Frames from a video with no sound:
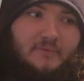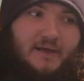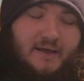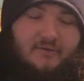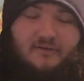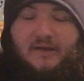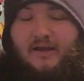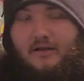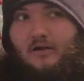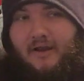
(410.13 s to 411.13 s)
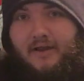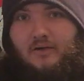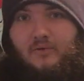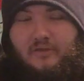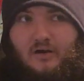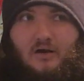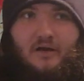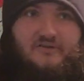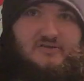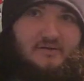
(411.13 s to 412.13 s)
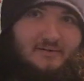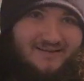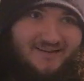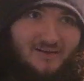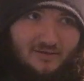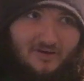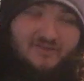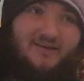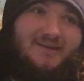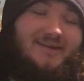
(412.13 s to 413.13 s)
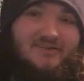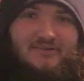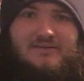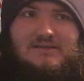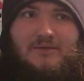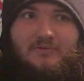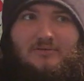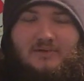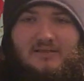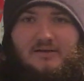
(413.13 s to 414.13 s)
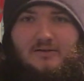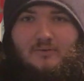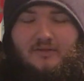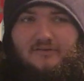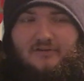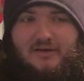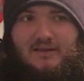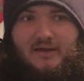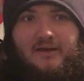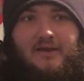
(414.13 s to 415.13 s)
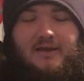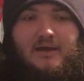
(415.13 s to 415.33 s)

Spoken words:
Hit Gargano with a crutch. Looks like he's still limping a bit there with his right leg.